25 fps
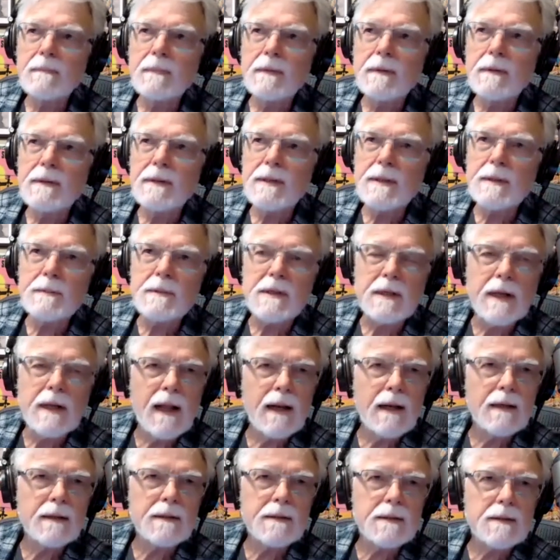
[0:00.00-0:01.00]
seems
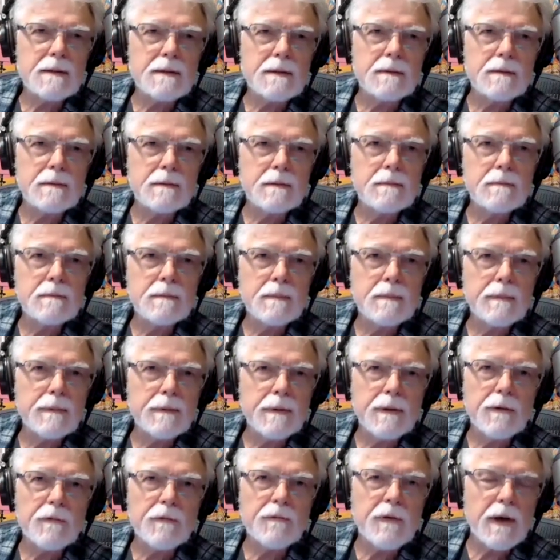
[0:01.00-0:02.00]
analogous to
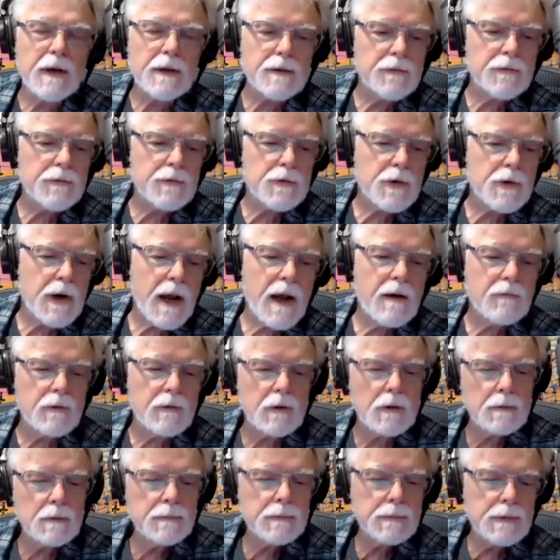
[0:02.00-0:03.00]
the effect of
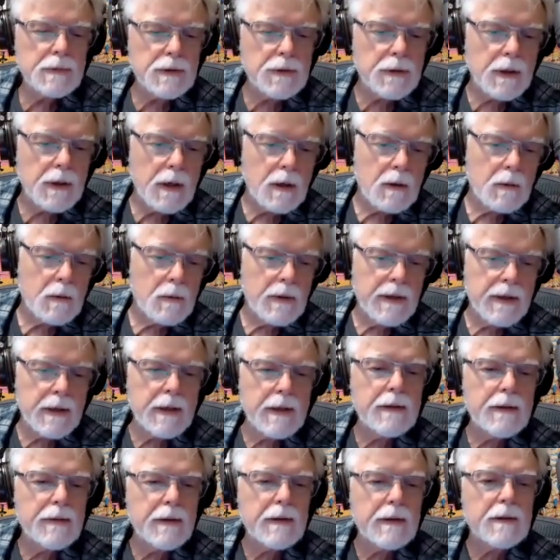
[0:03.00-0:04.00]
travel. You know,
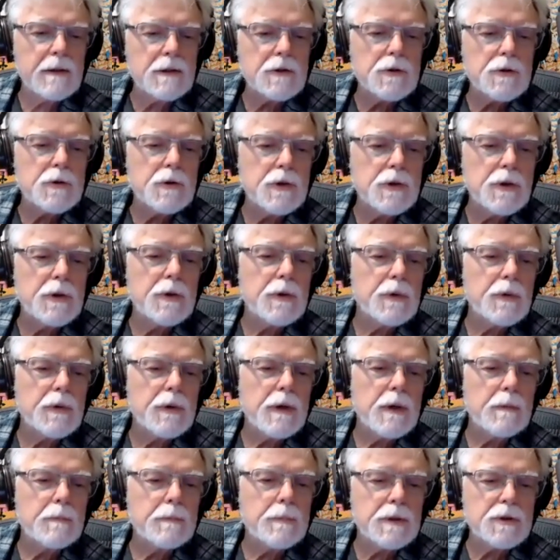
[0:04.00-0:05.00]
anything that you do
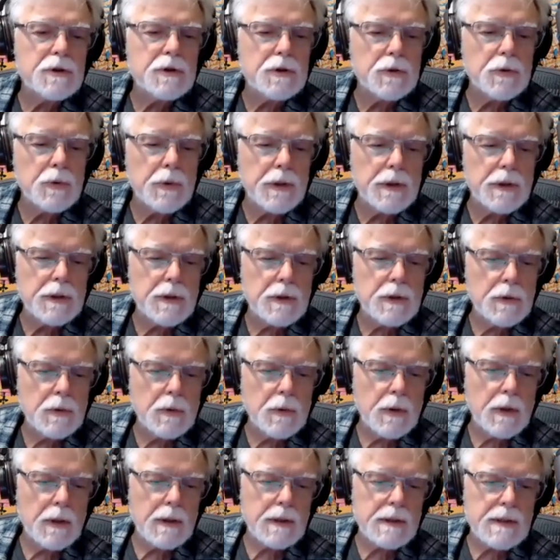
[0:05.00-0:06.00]
that puts you
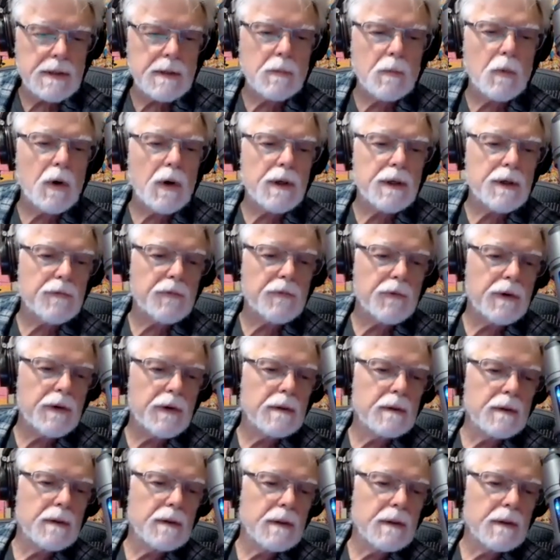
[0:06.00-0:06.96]
into a somewhat different